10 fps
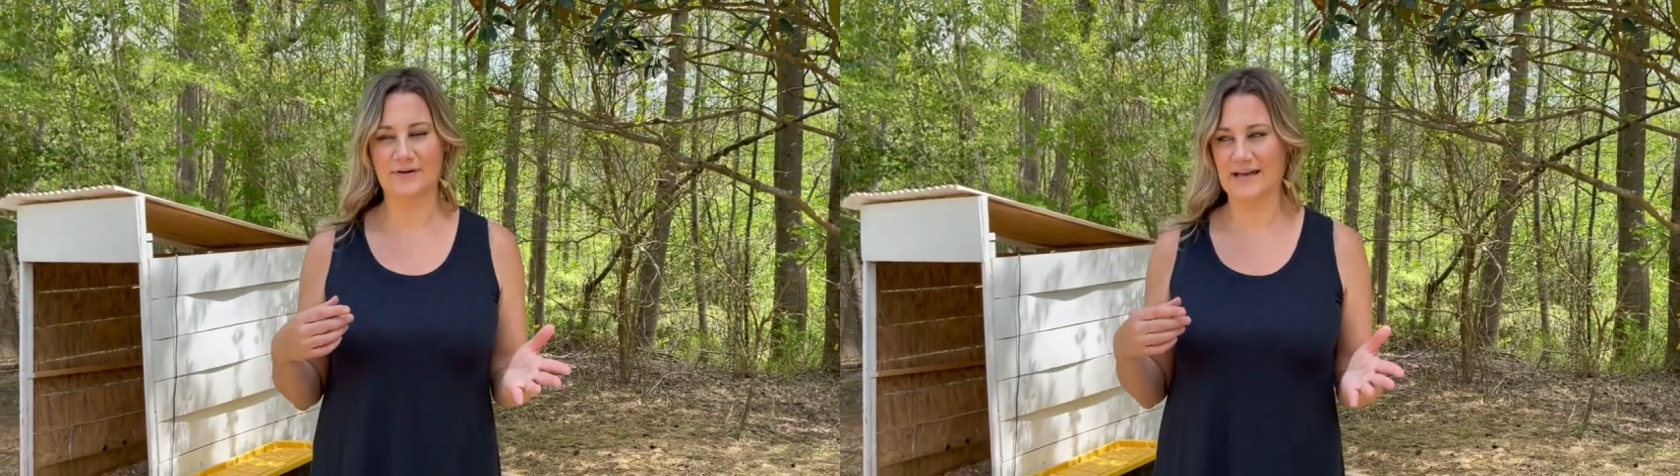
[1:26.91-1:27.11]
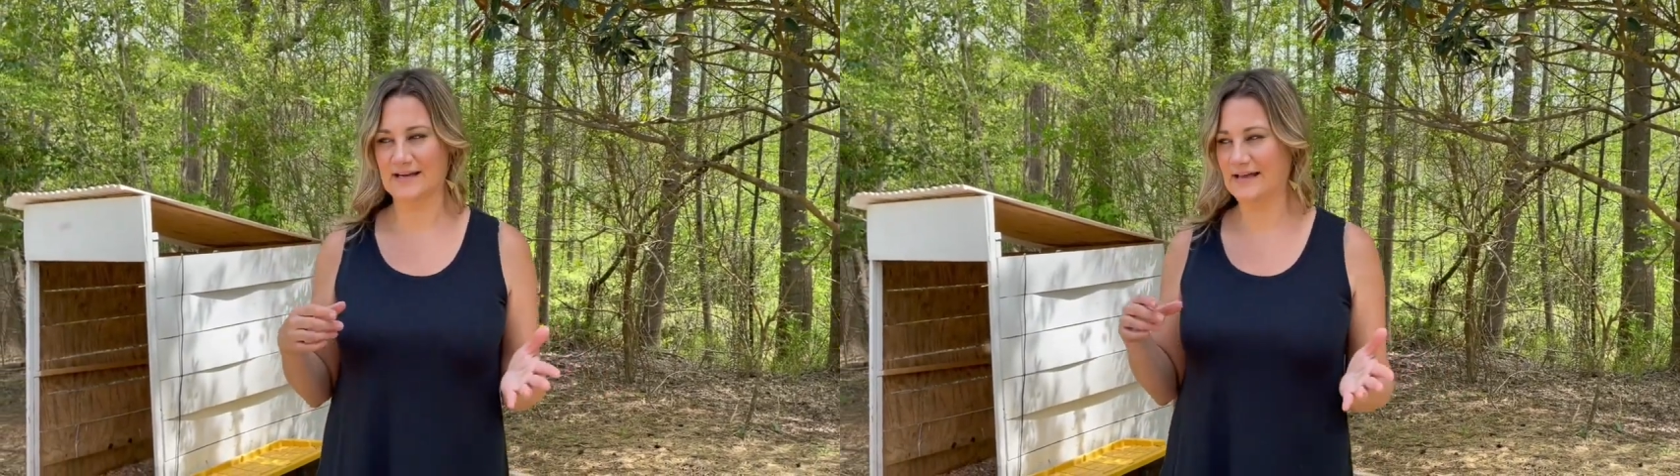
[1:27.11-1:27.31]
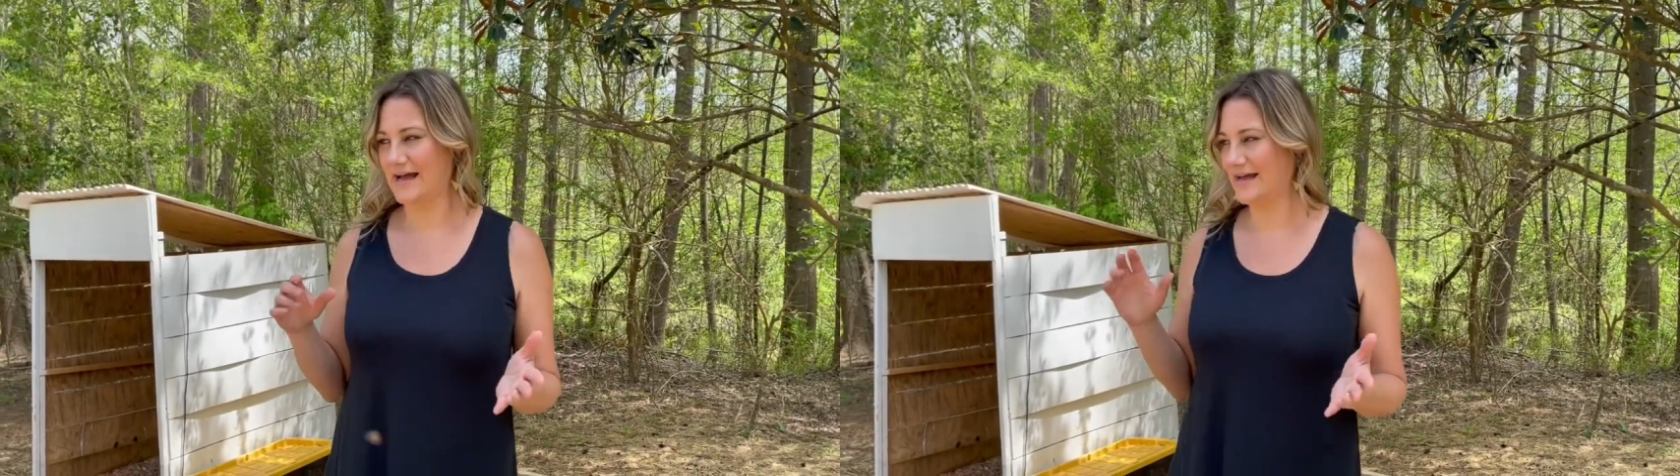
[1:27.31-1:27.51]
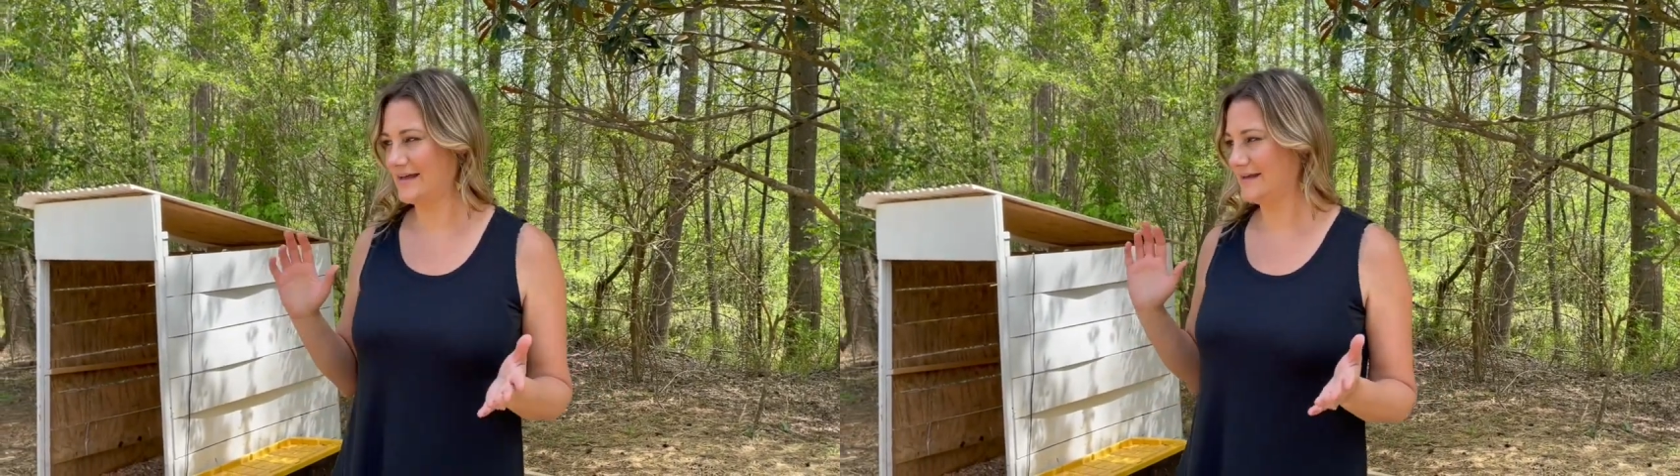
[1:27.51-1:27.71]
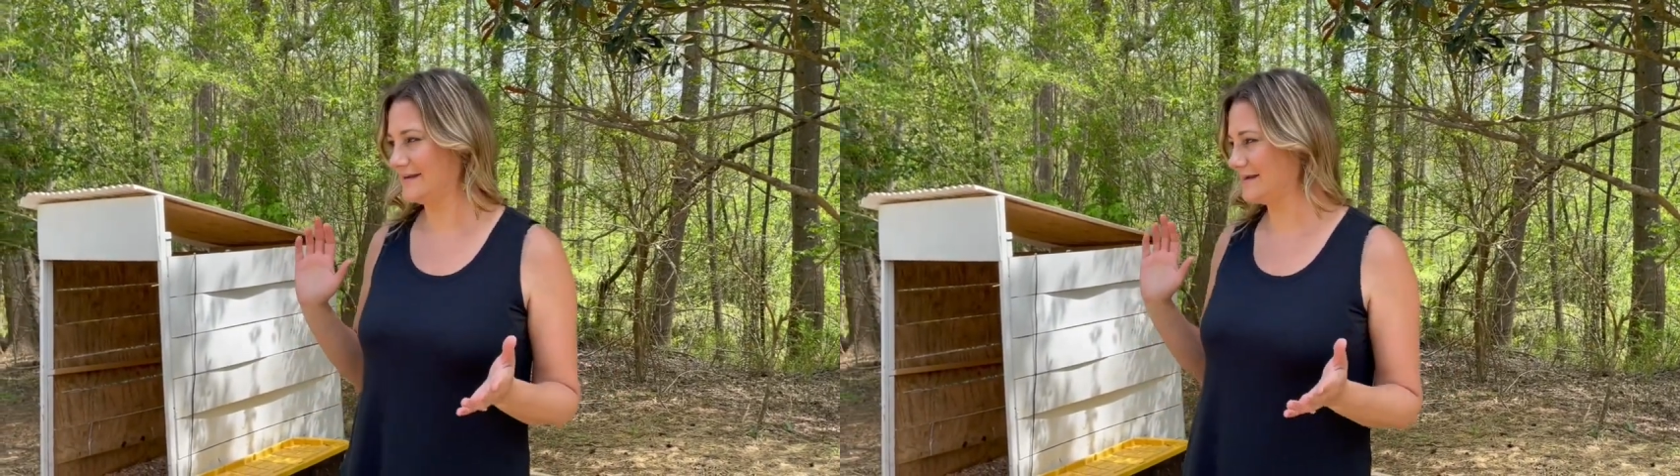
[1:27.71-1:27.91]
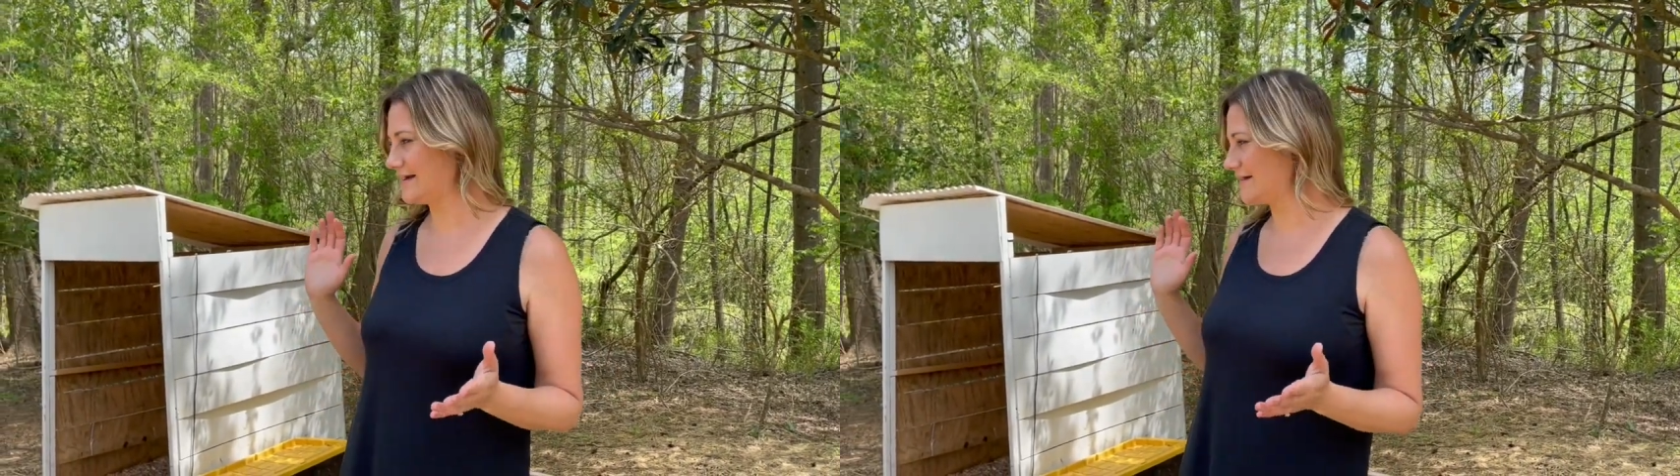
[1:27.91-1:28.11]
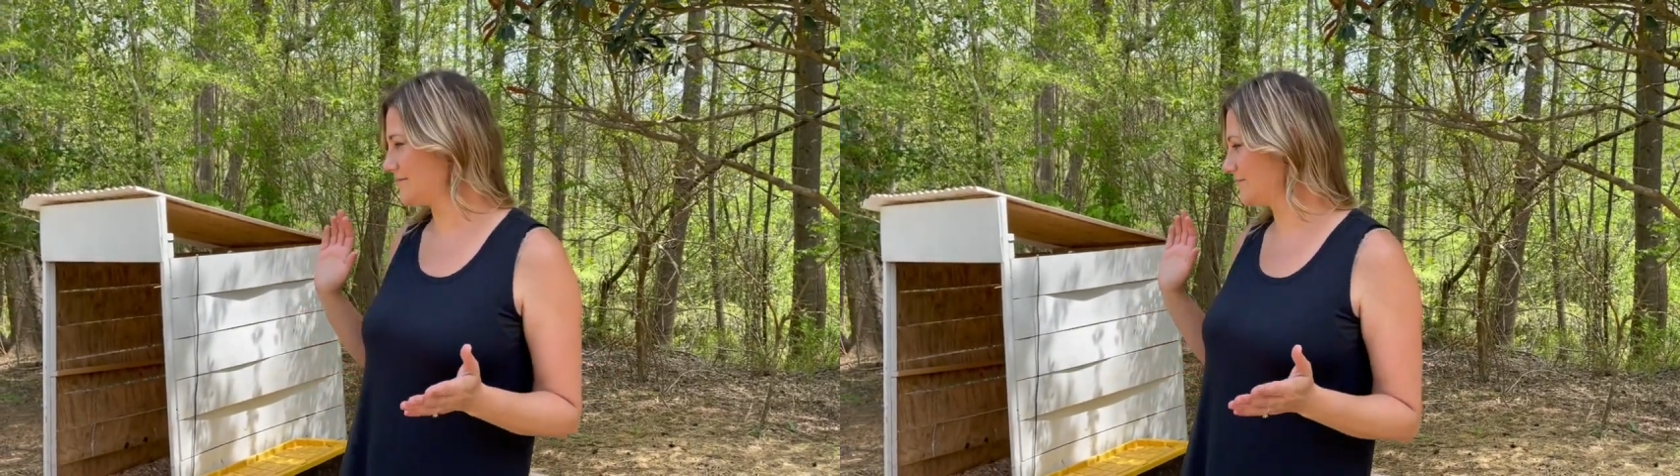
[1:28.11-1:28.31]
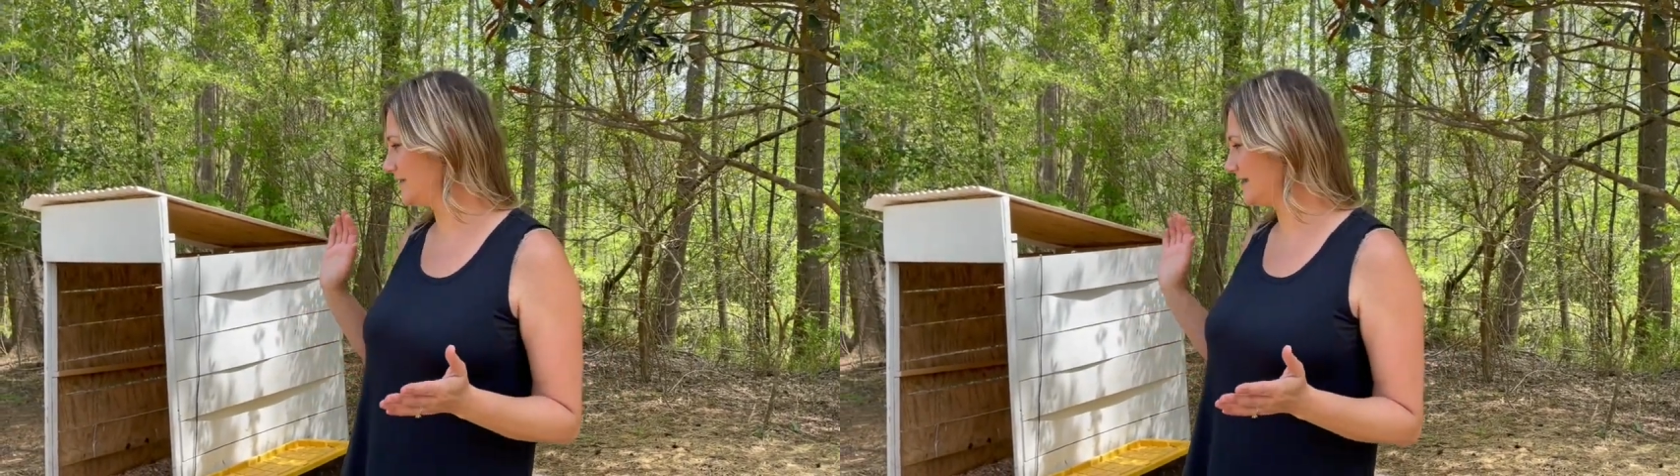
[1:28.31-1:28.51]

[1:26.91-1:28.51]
We had gotten,